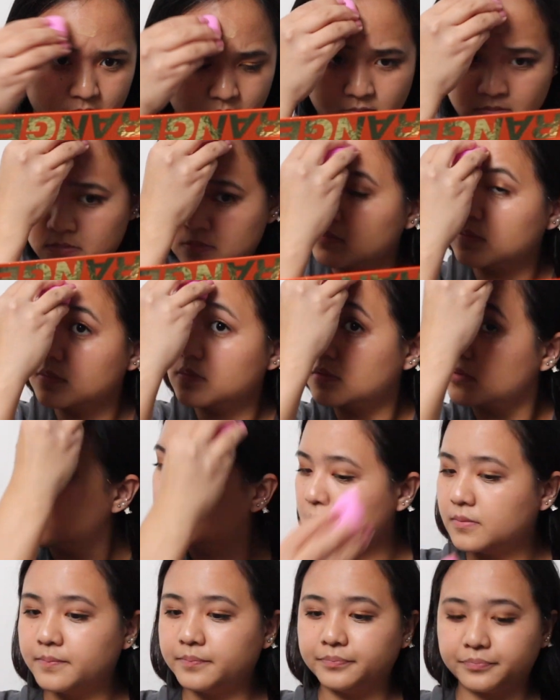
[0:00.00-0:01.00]
This
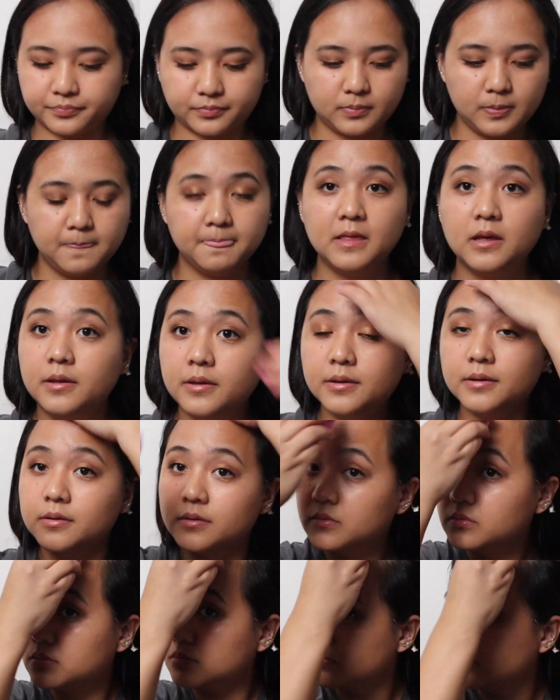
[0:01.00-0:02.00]
multitasking beauty balm
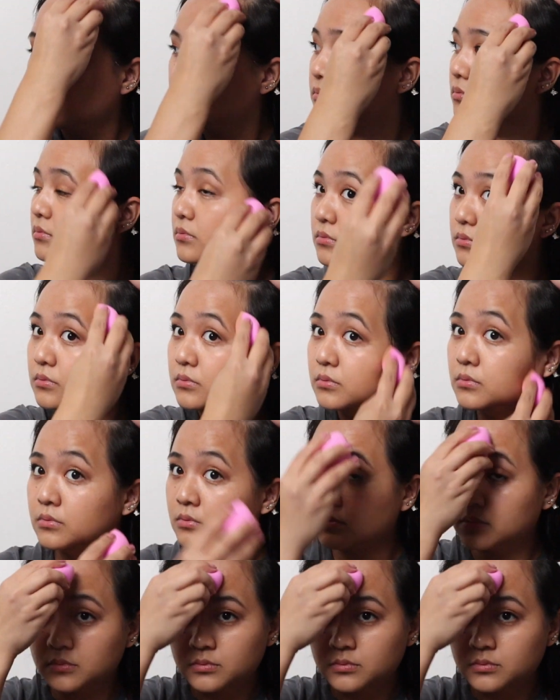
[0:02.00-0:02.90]
glides like a tinted